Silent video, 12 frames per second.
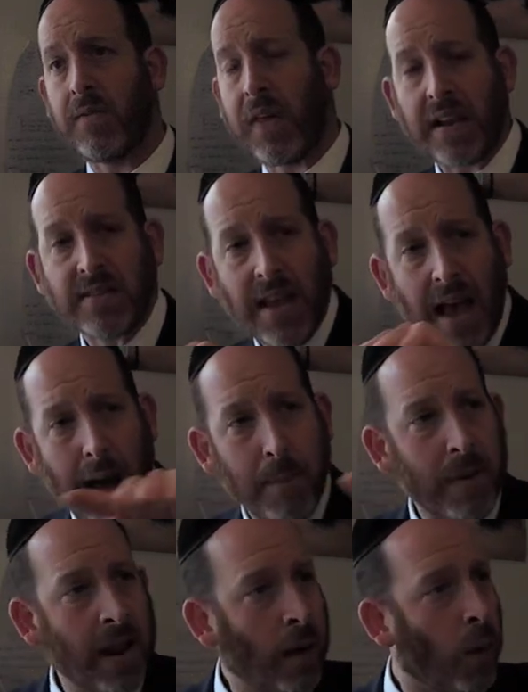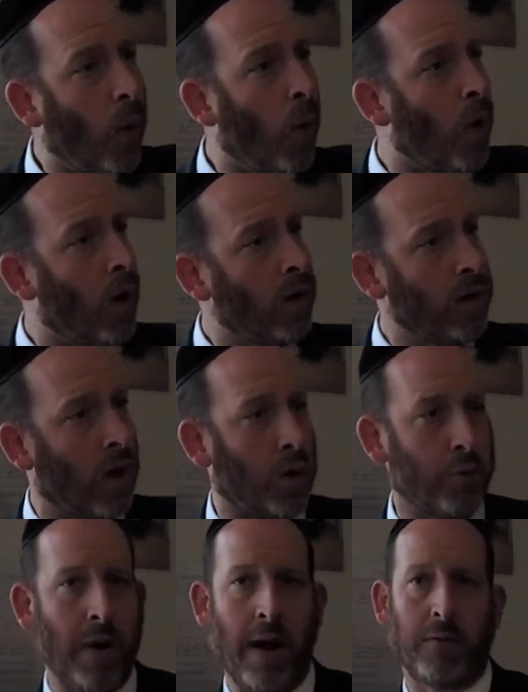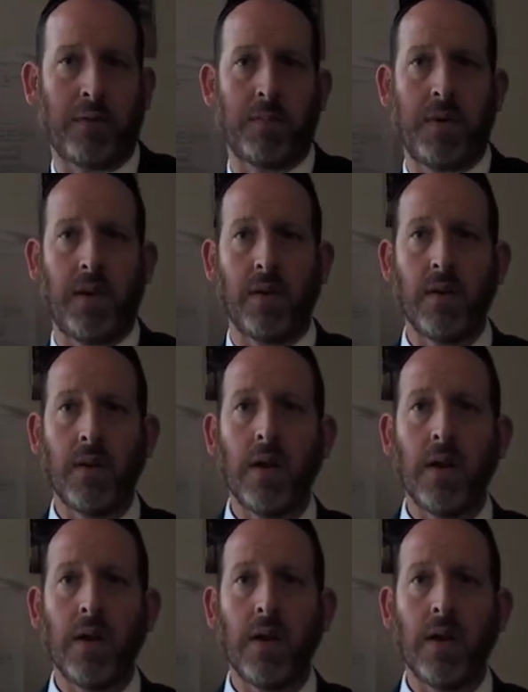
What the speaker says: that is happening all around me.